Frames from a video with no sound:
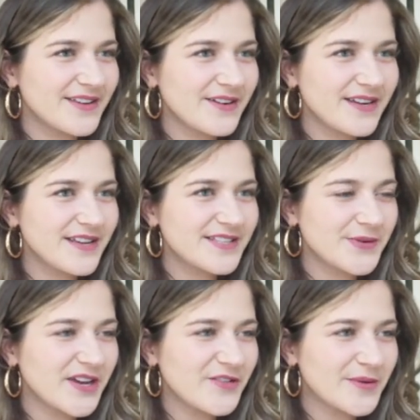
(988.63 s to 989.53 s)
there an
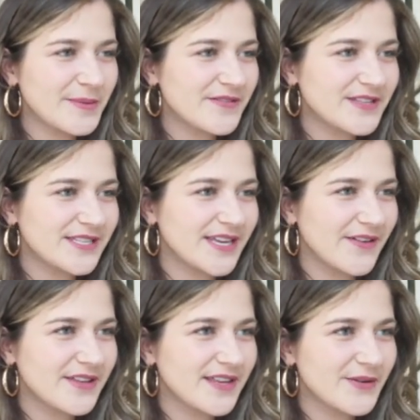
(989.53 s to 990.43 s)
easy way for me to be able to see
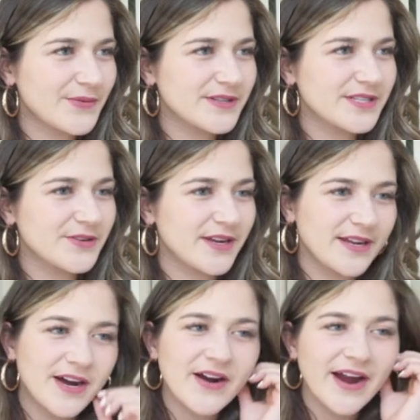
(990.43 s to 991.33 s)
everything in one
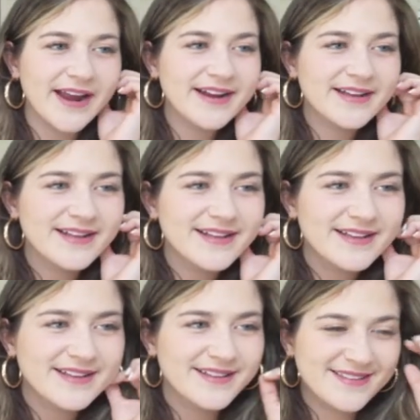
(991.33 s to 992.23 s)
screen? All right.
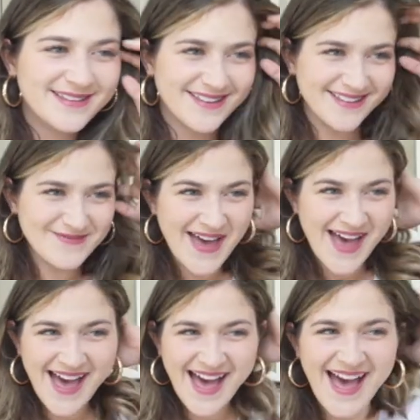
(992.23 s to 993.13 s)
Didn't
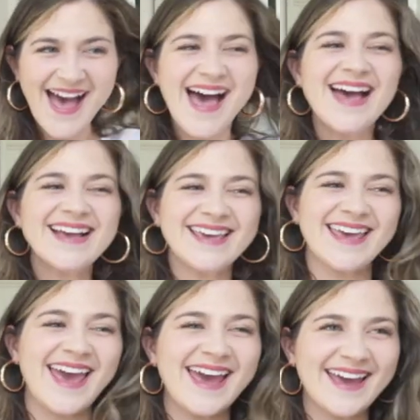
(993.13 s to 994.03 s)

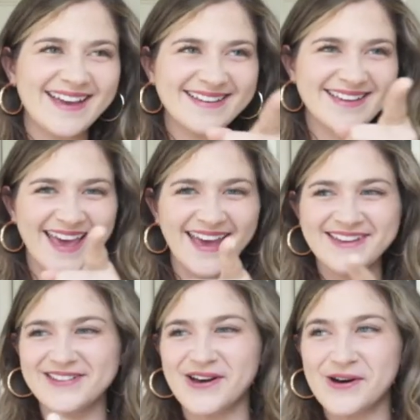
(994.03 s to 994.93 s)
K
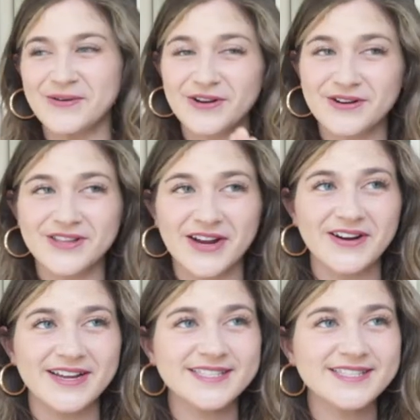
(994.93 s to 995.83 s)
Low, you're
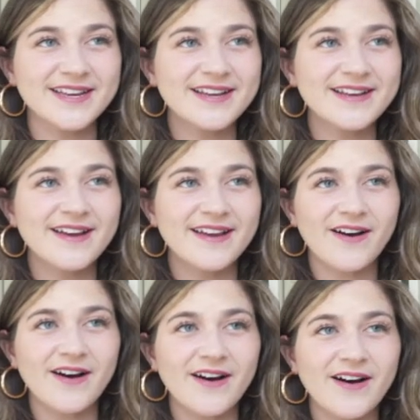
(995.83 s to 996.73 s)
hilarious.
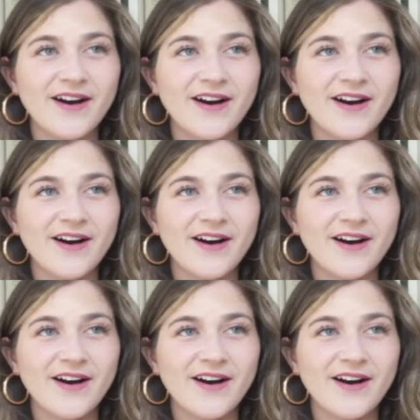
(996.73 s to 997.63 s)
Y'all, we're
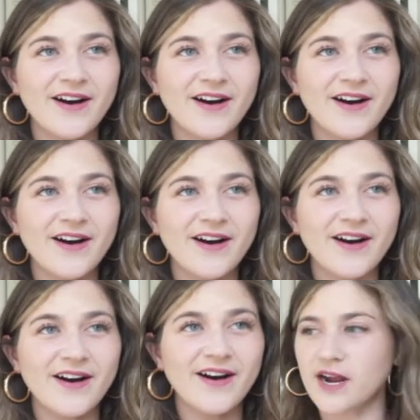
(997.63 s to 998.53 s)
gonna get going. We're
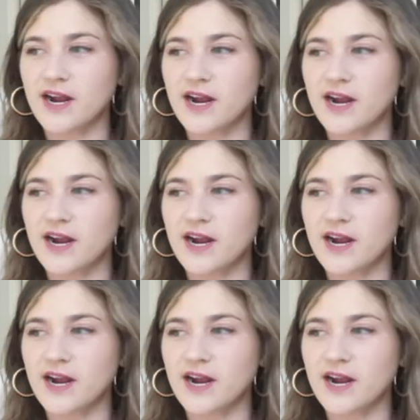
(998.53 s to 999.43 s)
getting started.
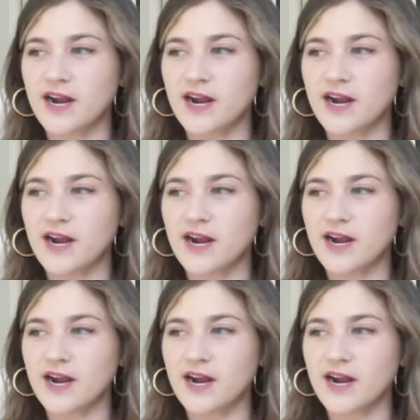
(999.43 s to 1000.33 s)
All right, there's
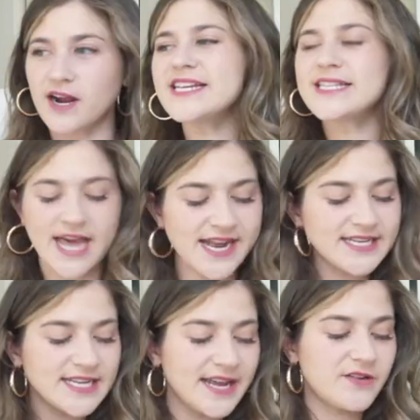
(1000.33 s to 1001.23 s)
at least
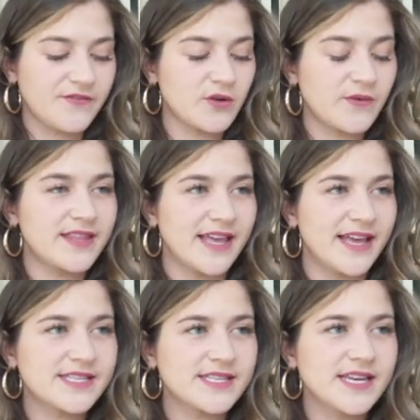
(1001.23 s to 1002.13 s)
98 of you in
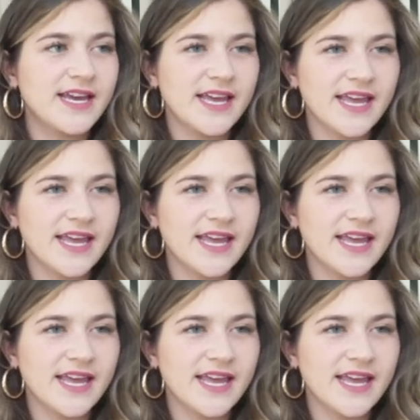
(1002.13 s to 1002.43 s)
this